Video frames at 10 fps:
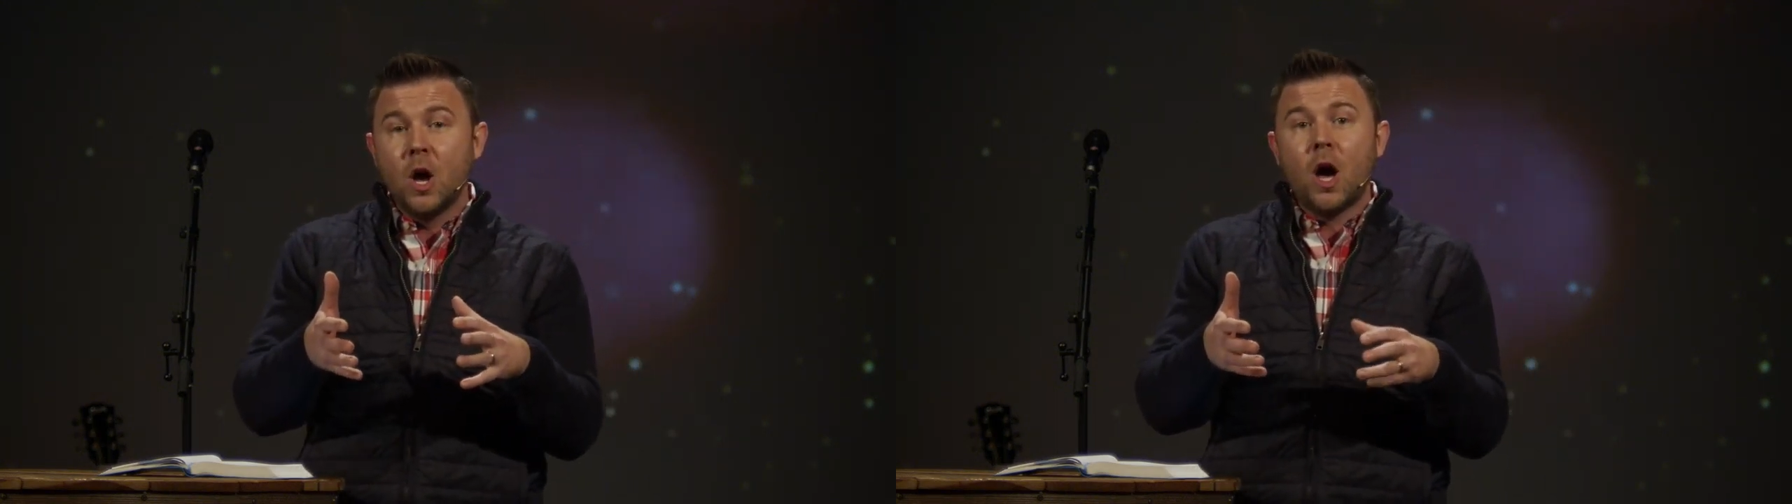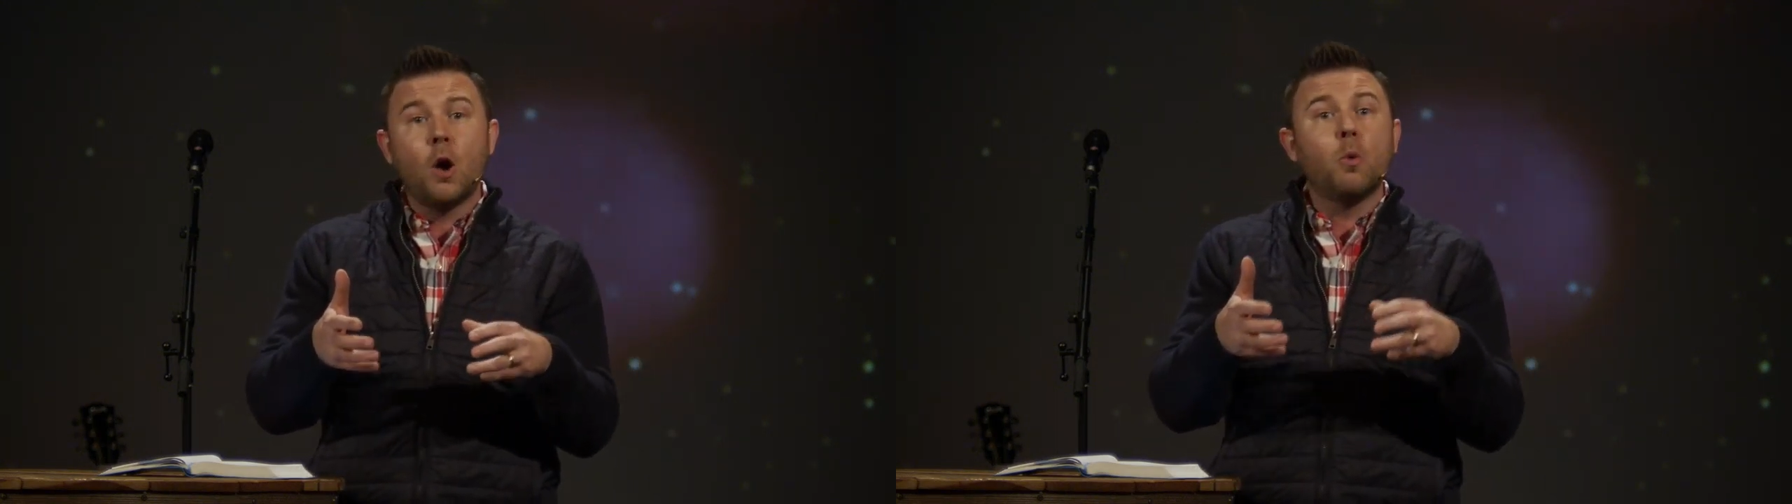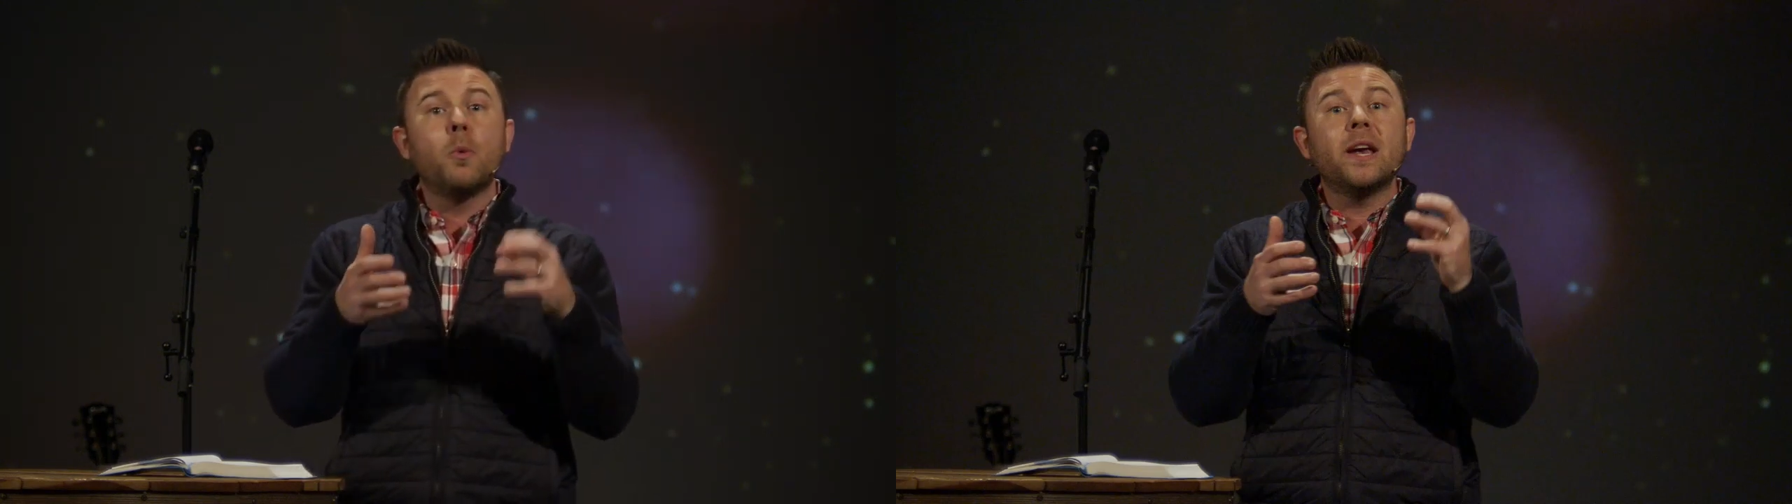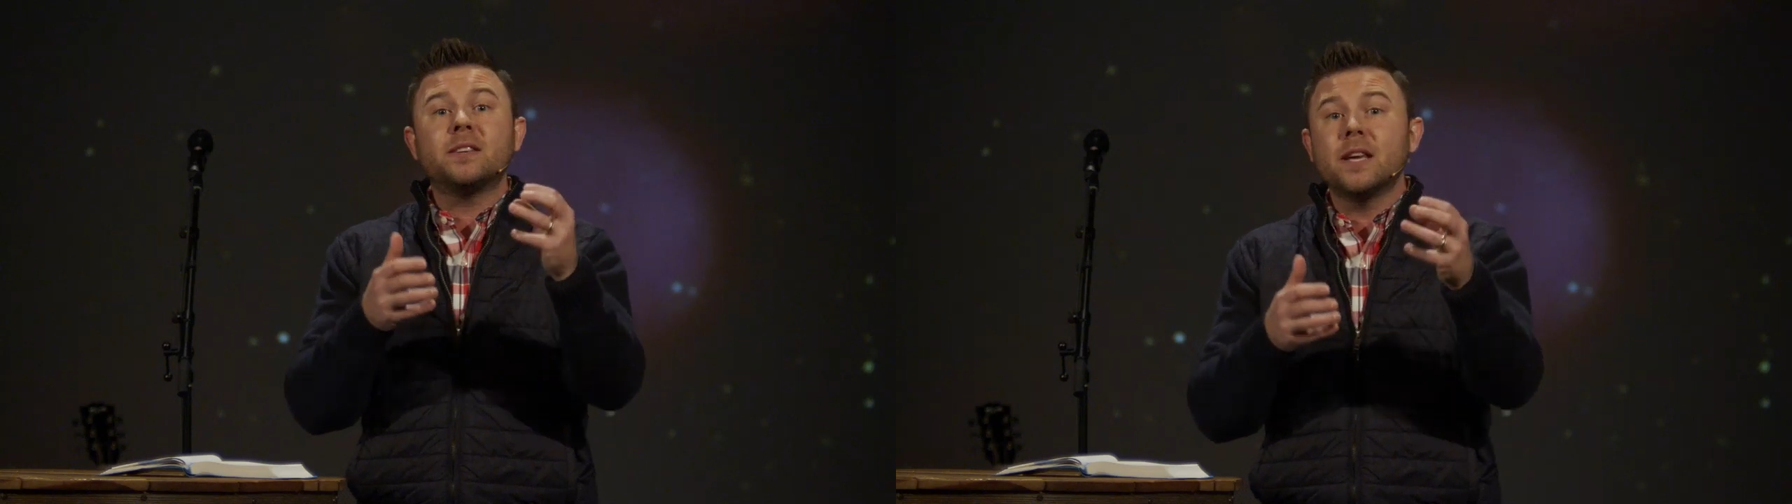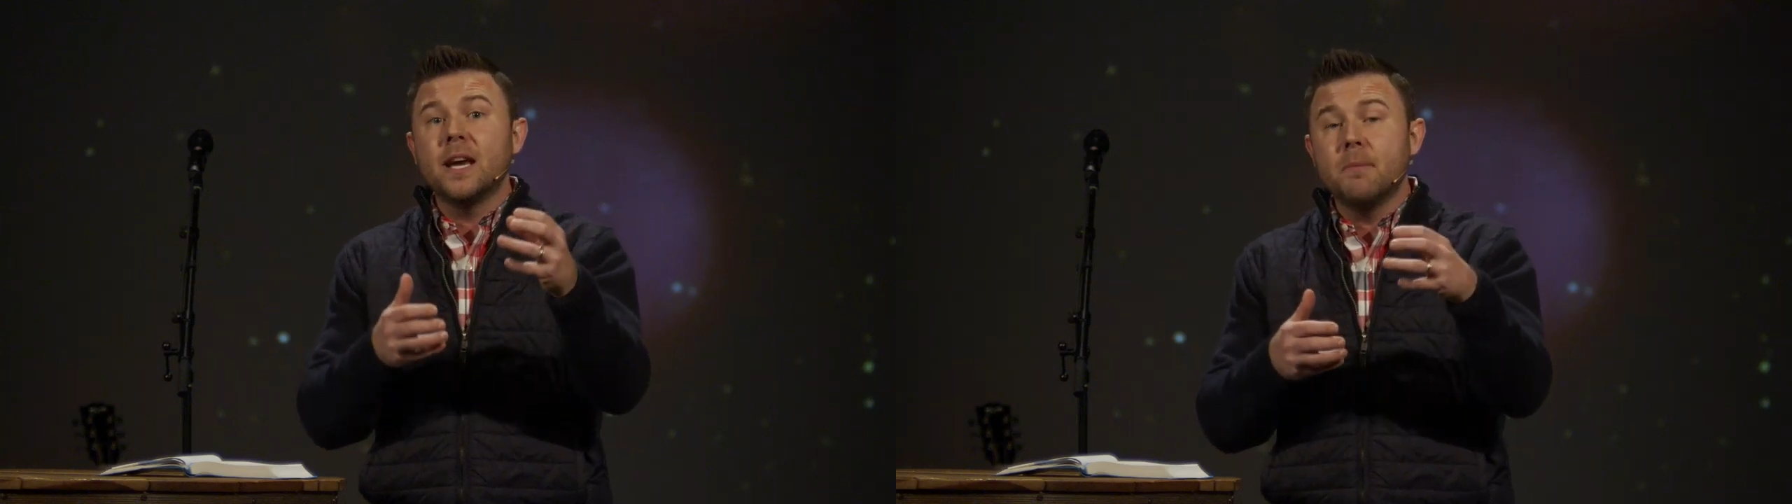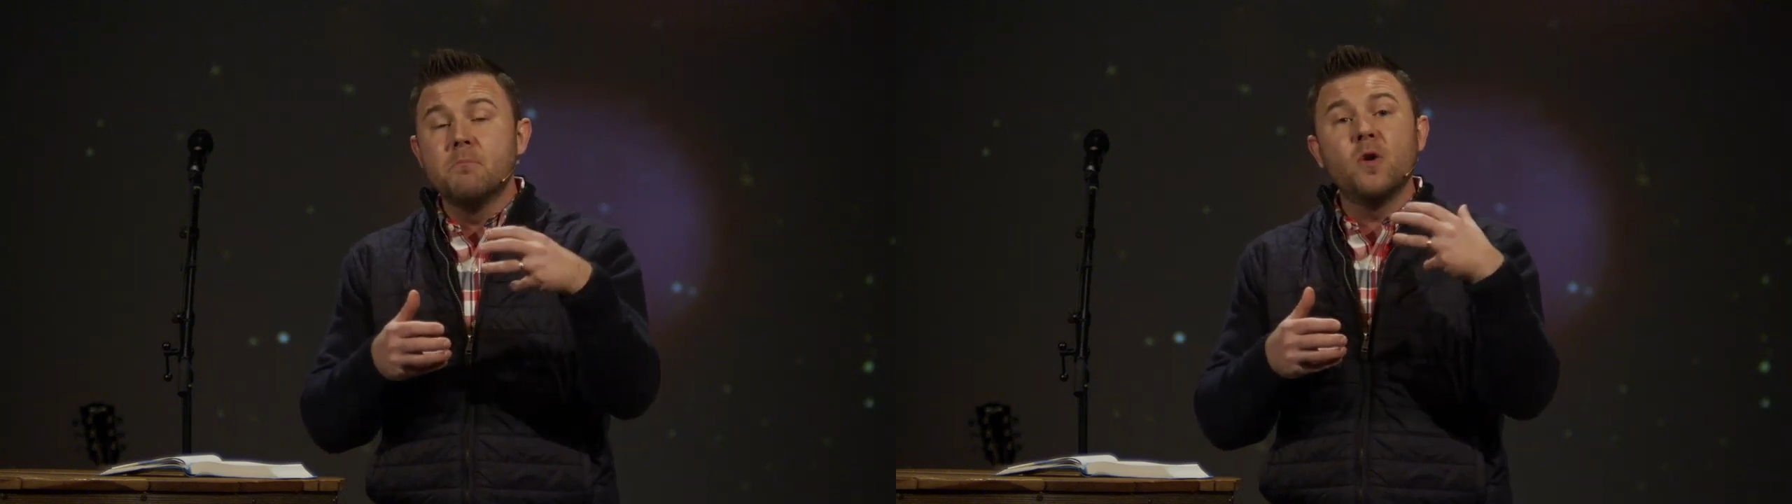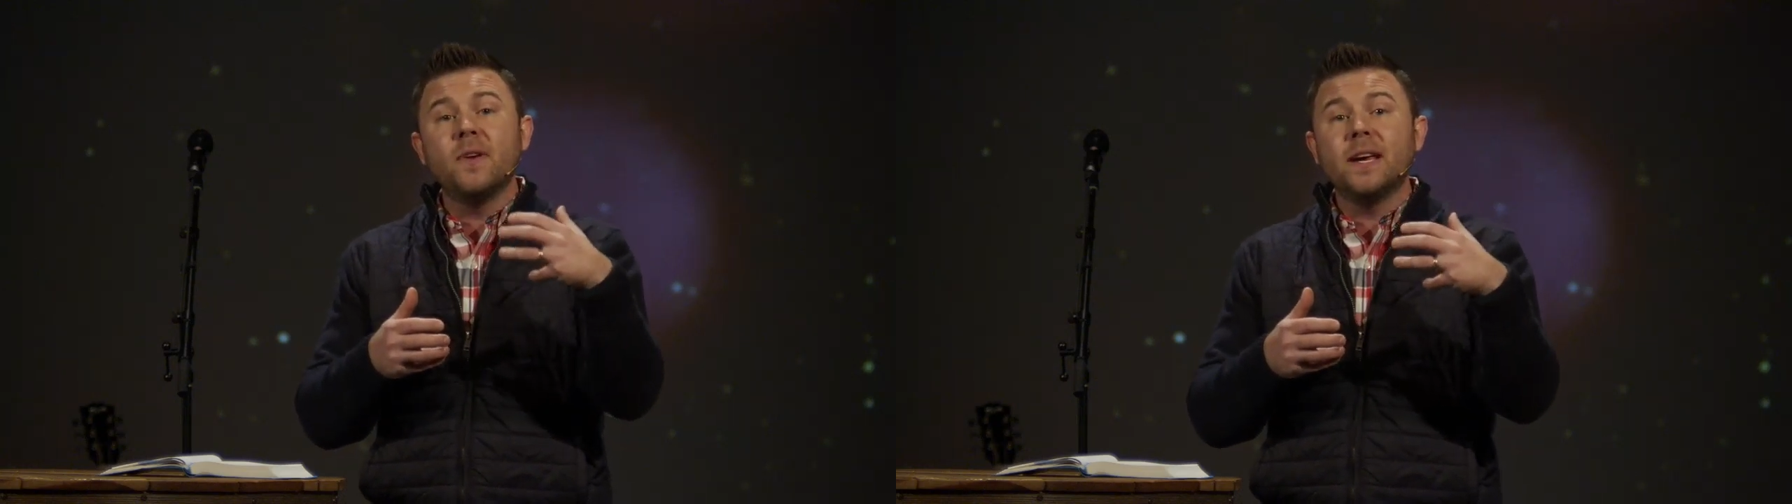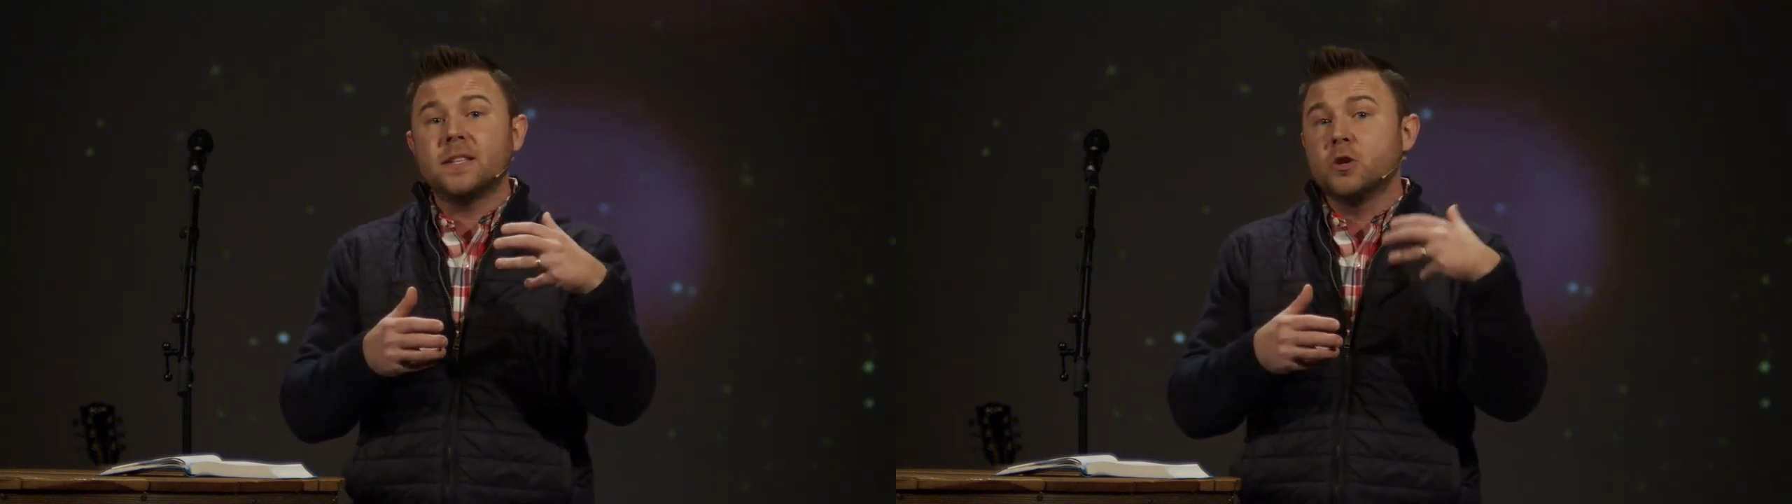uh, when we see movies